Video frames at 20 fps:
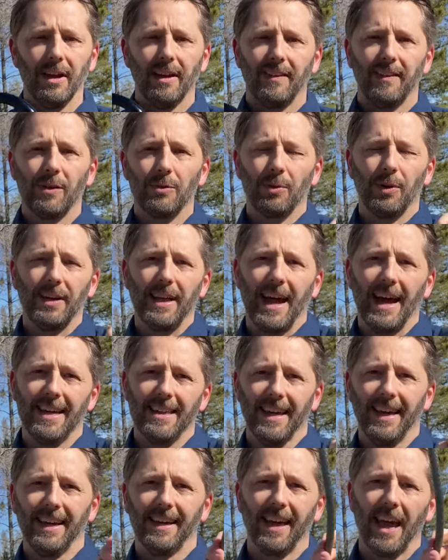This one has
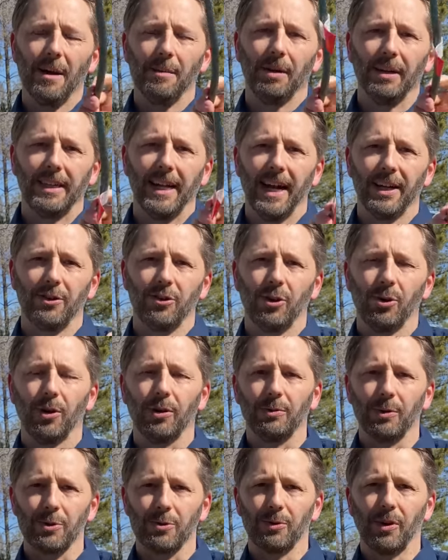a cable attached to it,
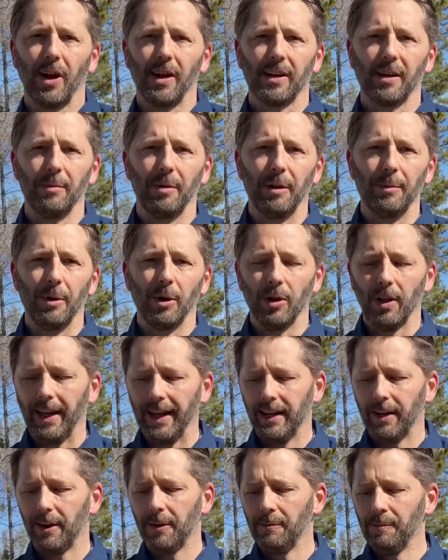which we'll talk a bit about
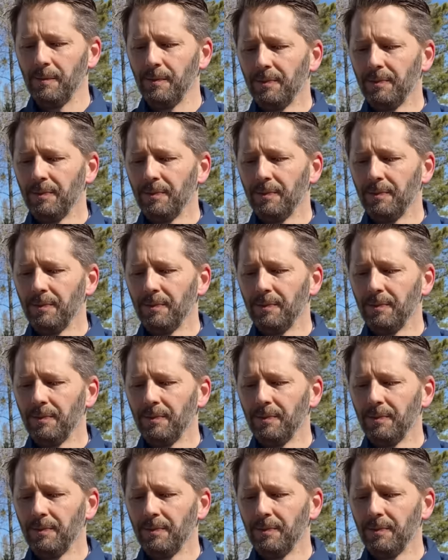later.